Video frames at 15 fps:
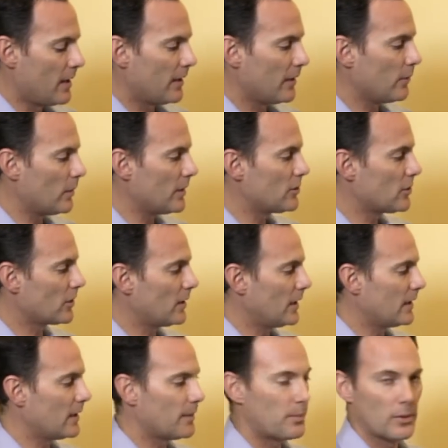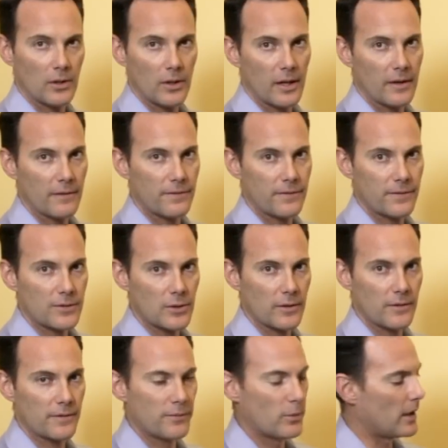Otherwise, you're going to end up with a lot of sort
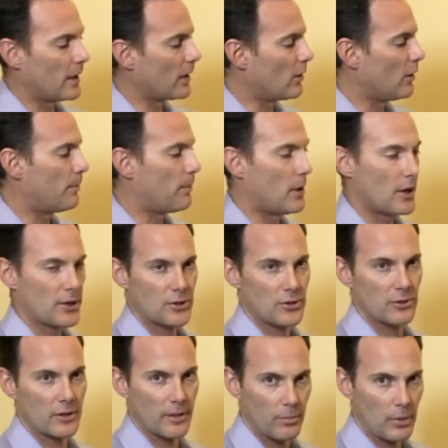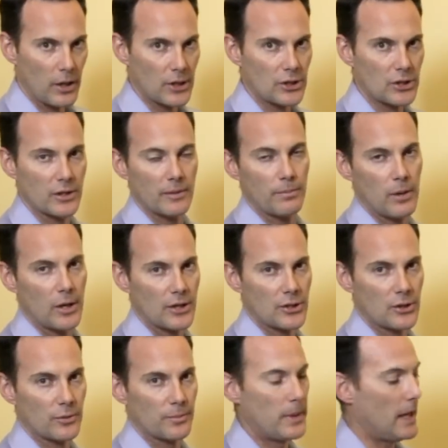of what I call postural compression and
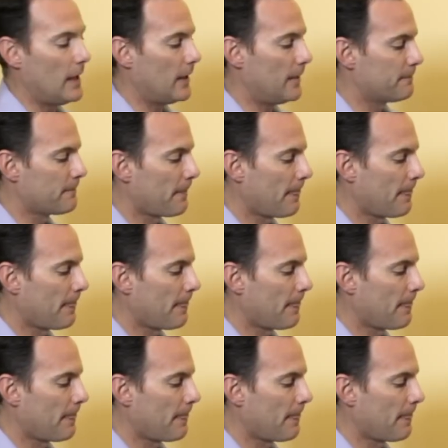postural pain.